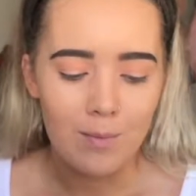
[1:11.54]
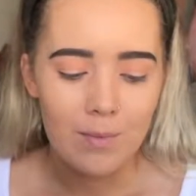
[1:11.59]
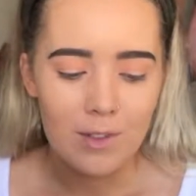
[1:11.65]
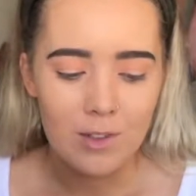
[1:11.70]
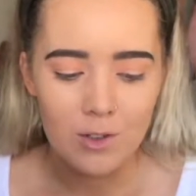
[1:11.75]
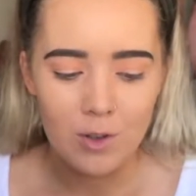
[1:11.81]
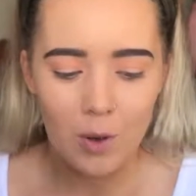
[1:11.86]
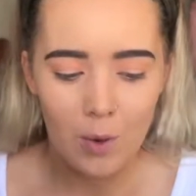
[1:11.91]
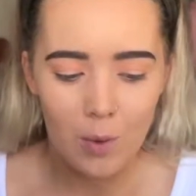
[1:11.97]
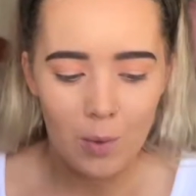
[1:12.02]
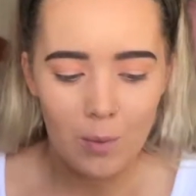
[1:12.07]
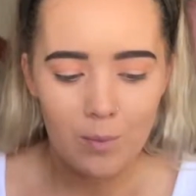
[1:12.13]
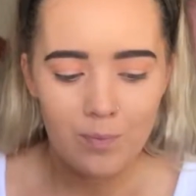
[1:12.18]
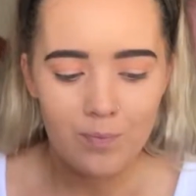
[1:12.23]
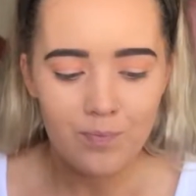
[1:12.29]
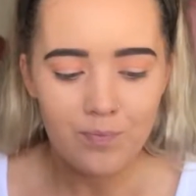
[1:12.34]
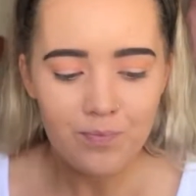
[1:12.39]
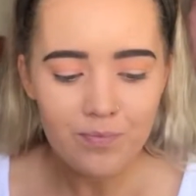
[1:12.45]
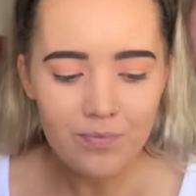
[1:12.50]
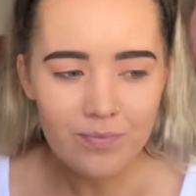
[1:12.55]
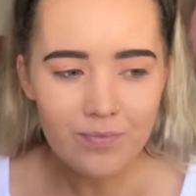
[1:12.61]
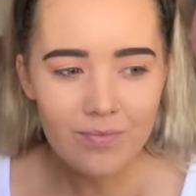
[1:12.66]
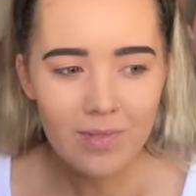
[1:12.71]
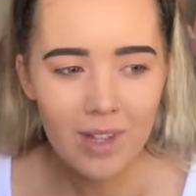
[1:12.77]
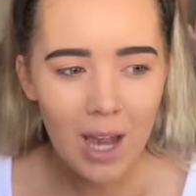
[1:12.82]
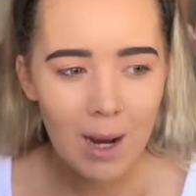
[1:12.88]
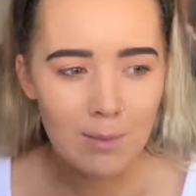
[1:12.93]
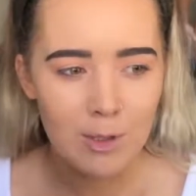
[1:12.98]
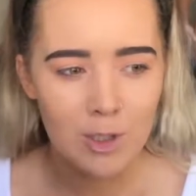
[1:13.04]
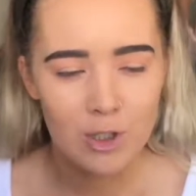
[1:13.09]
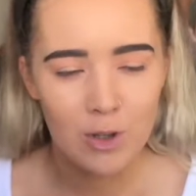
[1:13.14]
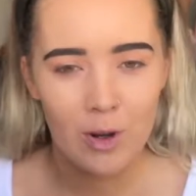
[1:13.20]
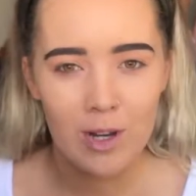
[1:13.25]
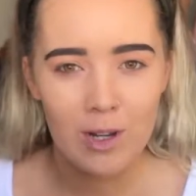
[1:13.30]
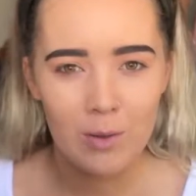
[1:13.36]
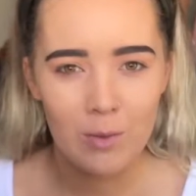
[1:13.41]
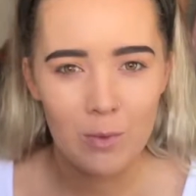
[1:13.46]
So I'm just
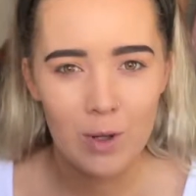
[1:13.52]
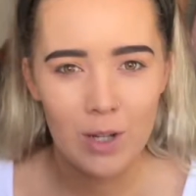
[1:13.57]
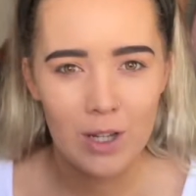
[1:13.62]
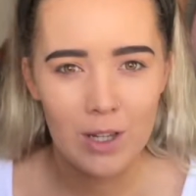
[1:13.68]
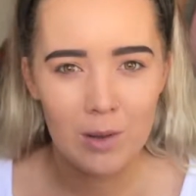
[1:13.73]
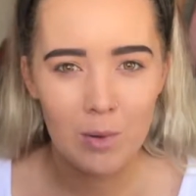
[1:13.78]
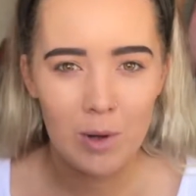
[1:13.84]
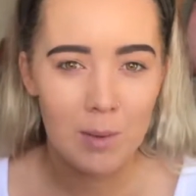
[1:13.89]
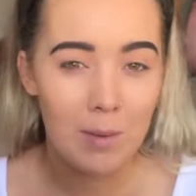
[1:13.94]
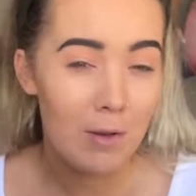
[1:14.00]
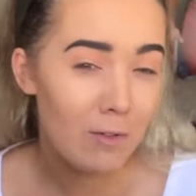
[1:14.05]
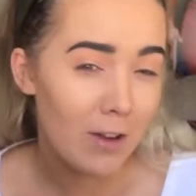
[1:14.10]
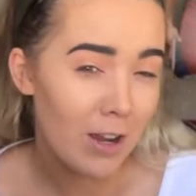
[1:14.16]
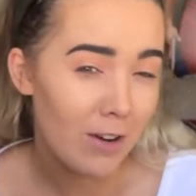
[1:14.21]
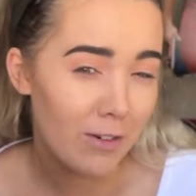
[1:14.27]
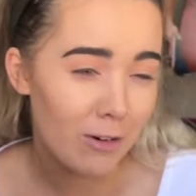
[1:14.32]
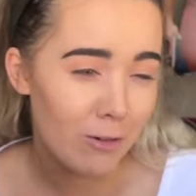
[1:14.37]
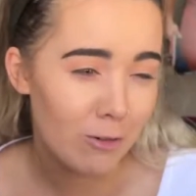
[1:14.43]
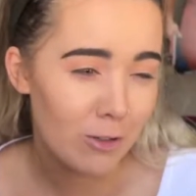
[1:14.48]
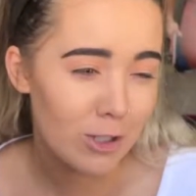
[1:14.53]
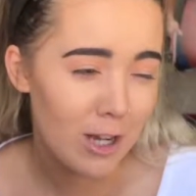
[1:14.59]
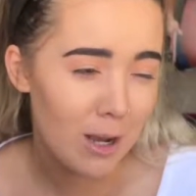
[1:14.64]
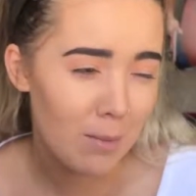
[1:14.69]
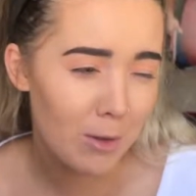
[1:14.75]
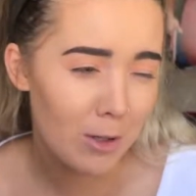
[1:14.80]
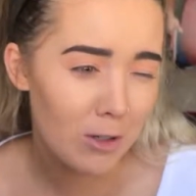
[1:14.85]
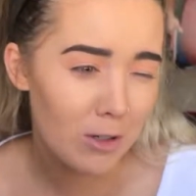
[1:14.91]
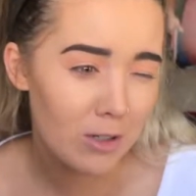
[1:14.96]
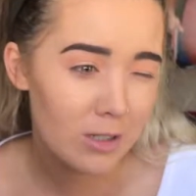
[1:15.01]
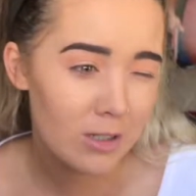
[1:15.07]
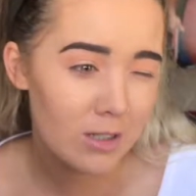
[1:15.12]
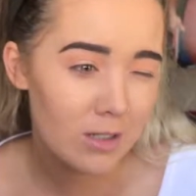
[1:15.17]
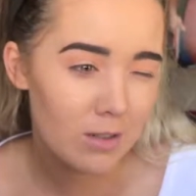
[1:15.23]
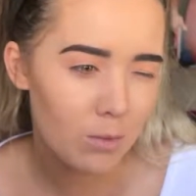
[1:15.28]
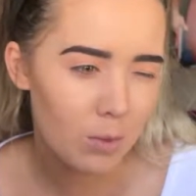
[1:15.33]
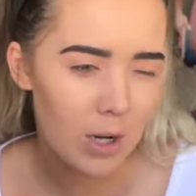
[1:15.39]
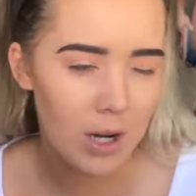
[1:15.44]
going with one of my favourite all-time
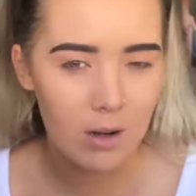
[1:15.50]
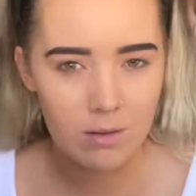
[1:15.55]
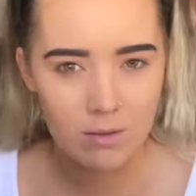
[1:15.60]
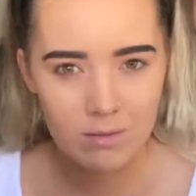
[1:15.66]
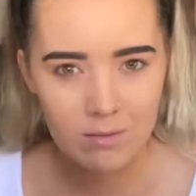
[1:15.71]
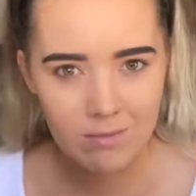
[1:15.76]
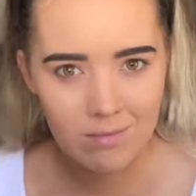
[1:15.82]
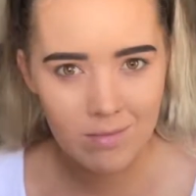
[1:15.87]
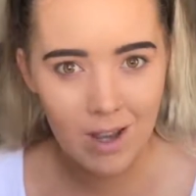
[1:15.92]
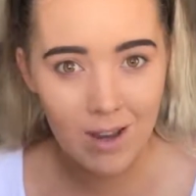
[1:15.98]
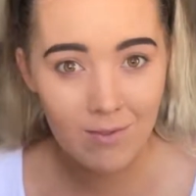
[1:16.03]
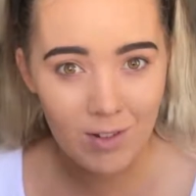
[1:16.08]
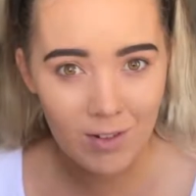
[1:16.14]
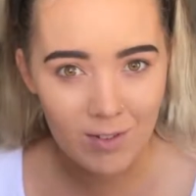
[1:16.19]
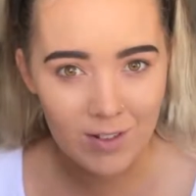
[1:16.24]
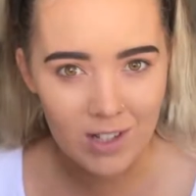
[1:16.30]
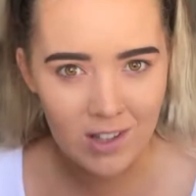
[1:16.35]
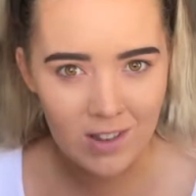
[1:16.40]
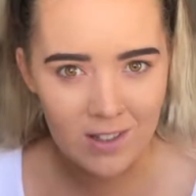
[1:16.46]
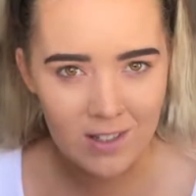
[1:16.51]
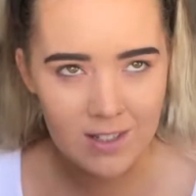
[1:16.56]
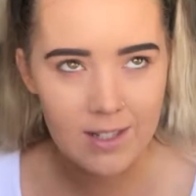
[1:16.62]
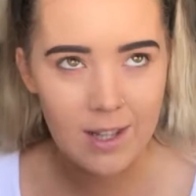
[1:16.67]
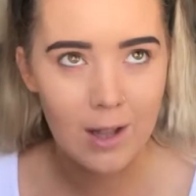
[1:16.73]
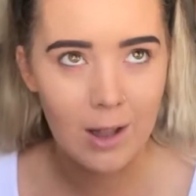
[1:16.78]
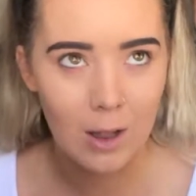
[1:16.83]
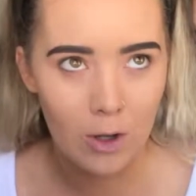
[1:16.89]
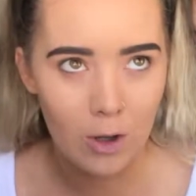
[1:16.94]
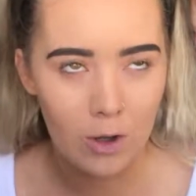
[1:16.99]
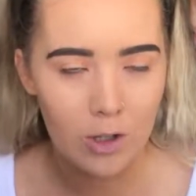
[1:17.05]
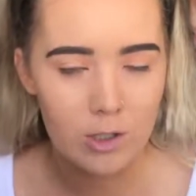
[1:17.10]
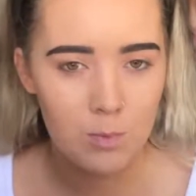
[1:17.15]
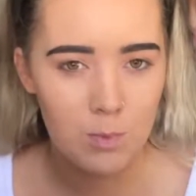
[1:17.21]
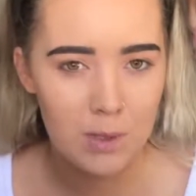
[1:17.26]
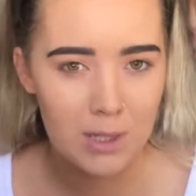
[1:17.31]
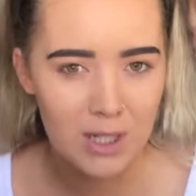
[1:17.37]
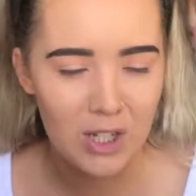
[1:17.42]
looks. Well, I've never done this
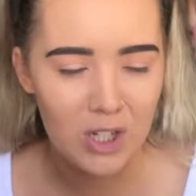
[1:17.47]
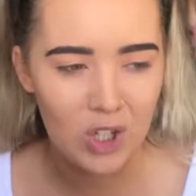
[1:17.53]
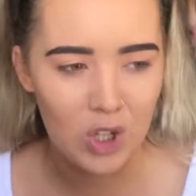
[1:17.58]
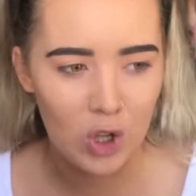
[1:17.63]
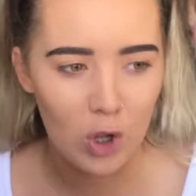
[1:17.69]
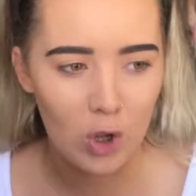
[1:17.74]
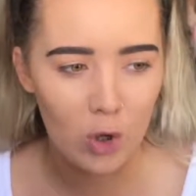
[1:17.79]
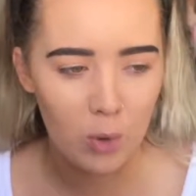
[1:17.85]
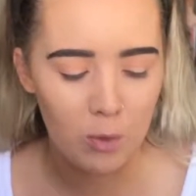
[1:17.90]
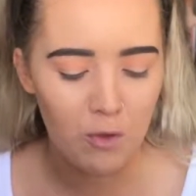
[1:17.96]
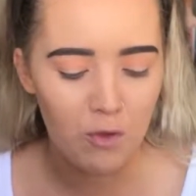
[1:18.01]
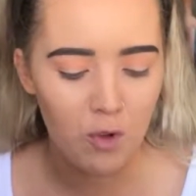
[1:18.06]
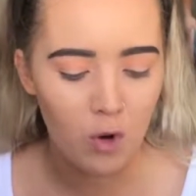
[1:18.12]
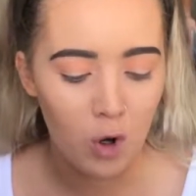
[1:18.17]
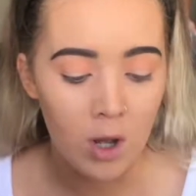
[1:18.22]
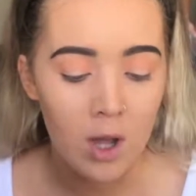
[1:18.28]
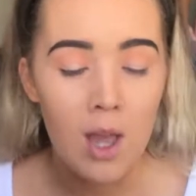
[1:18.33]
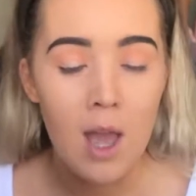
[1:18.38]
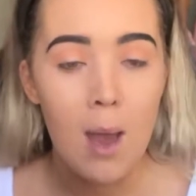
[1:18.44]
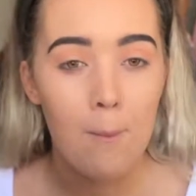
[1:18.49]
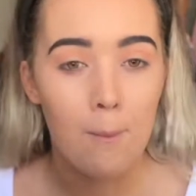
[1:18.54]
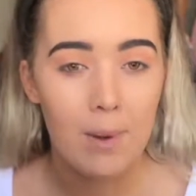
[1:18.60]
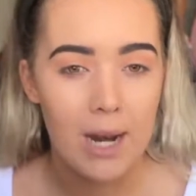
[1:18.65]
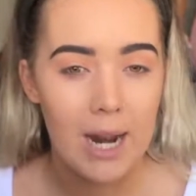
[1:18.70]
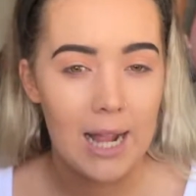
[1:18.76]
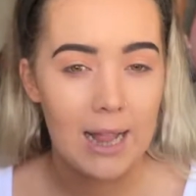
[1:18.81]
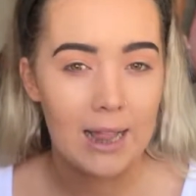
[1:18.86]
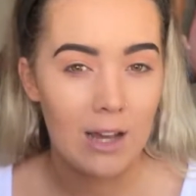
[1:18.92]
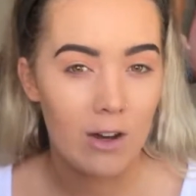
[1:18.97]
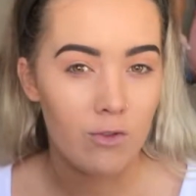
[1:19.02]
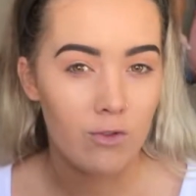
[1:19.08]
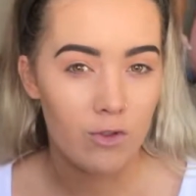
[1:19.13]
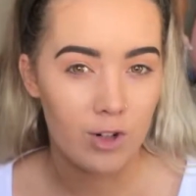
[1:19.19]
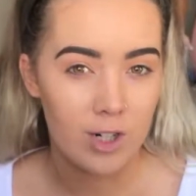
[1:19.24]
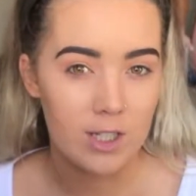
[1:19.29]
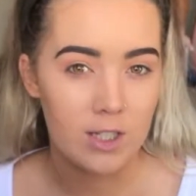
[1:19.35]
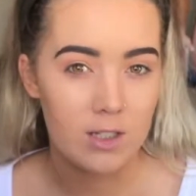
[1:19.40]
particular look before, but I
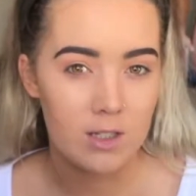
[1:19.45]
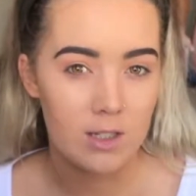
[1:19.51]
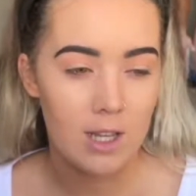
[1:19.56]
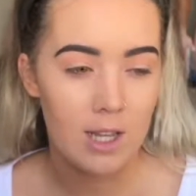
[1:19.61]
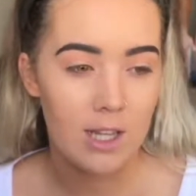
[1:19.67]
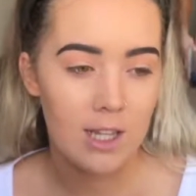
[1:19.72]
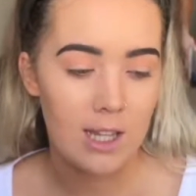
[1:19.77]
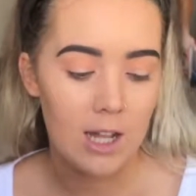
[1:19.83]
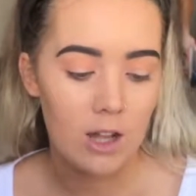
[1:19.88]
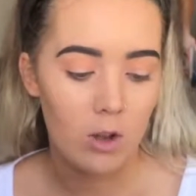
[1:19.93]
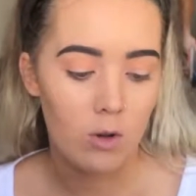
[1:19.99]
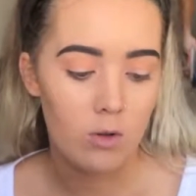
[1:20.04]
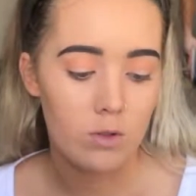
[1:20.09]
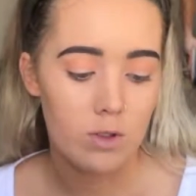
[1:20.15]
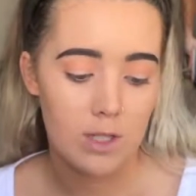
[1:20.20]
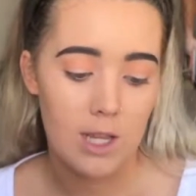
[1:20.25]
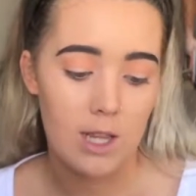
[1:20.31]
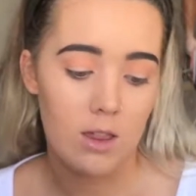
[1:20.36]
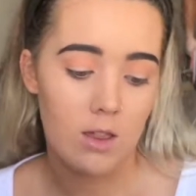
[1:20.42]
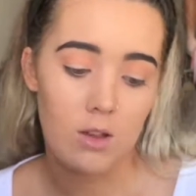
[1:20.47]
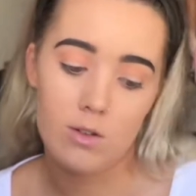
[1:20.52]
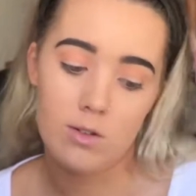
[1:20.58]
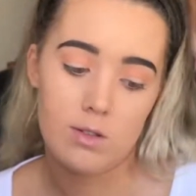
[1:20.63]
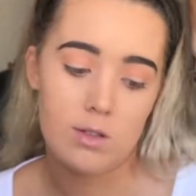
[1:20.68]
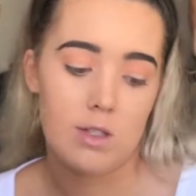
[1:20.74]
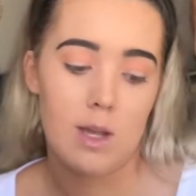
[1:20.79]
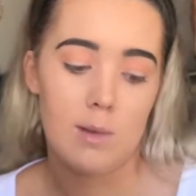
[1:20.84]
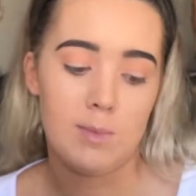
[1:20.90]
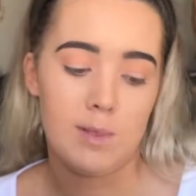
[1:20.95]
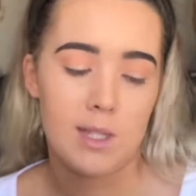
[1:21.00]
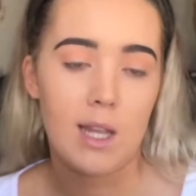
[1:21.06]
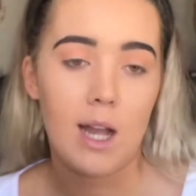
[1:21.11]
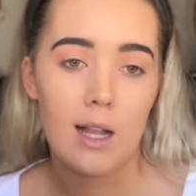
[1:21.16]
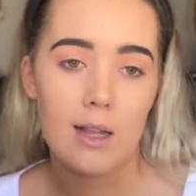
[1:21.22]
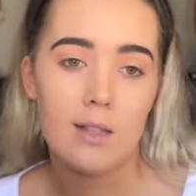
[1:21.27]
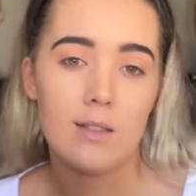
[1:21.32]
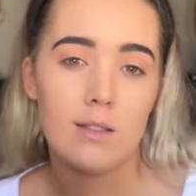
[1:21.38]
love reds and yellows and those types of
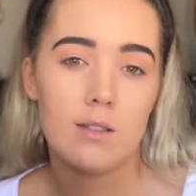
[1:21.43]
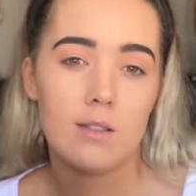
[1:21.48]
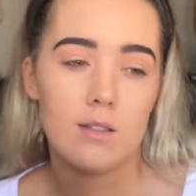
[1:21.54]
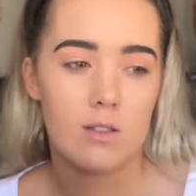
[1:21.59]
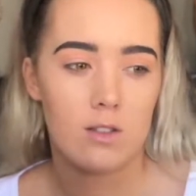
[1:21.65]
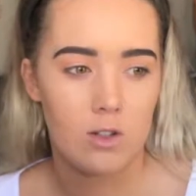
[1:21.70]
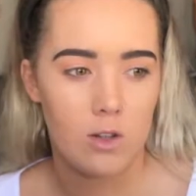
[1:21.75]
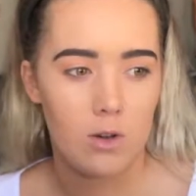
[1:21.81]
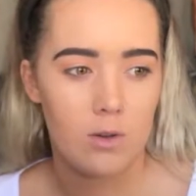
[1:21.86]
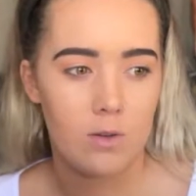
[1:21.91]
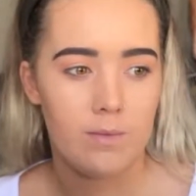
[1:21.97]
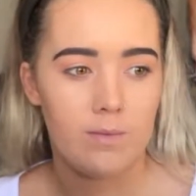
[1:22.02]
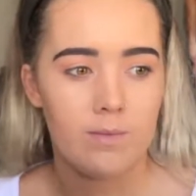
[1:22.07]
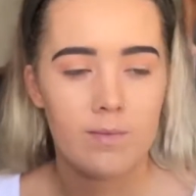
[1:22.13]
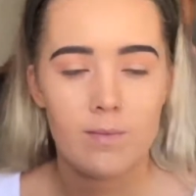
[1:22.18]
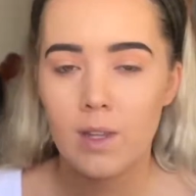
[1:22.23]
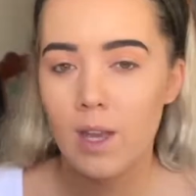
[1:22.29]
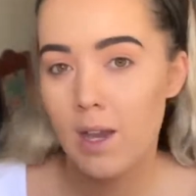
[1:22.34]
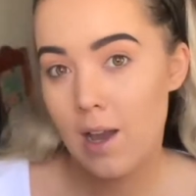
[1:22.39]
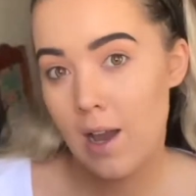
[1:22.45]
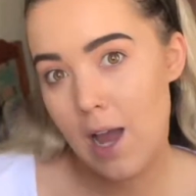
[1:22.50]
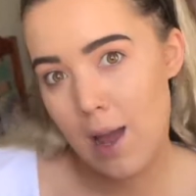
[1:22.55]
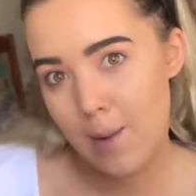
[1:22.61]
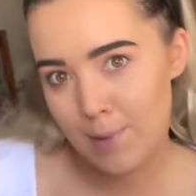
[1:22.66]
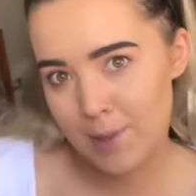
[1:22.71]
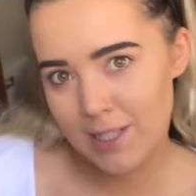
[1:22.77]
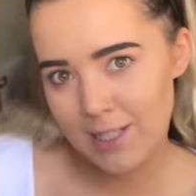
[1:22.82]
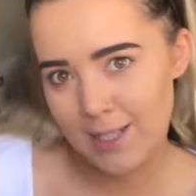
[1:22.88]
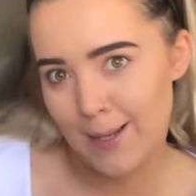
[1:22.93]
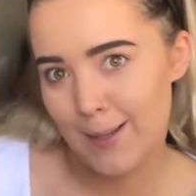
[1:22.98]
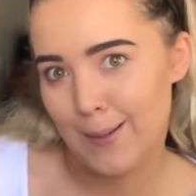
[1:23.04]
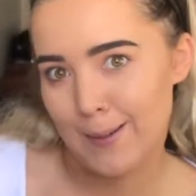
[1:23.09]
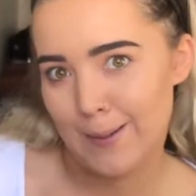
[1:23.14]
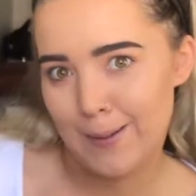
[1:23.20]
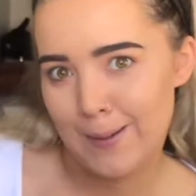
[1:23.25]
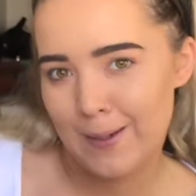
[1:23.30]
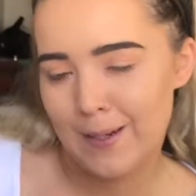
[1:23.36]
colours, so I'm
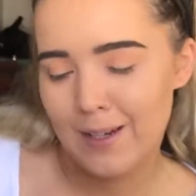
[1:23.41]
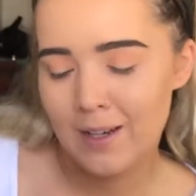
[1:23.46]
excited.